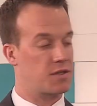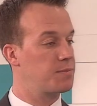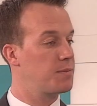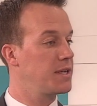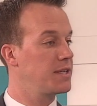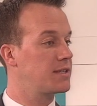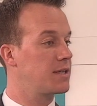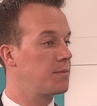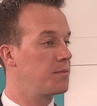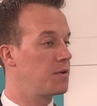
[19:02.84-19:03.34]

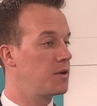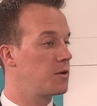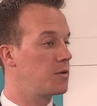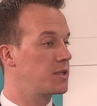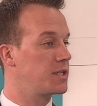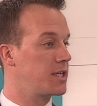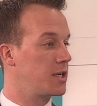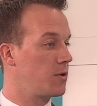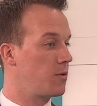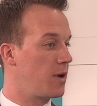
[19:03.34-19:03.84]
speeds up
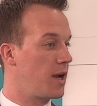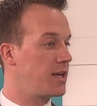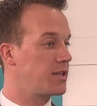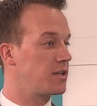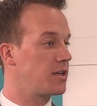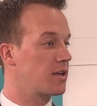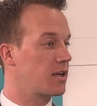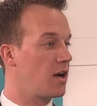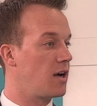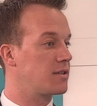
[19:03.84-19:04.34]
neurodegeneration
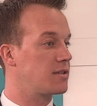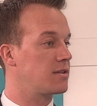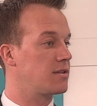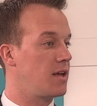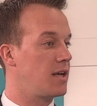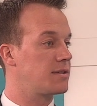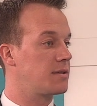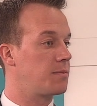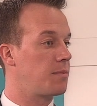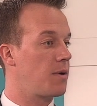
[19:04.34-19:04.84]
and causes
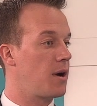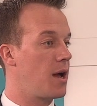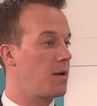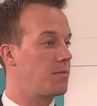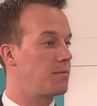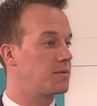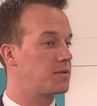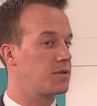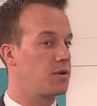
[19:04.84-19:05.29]
lots of problems.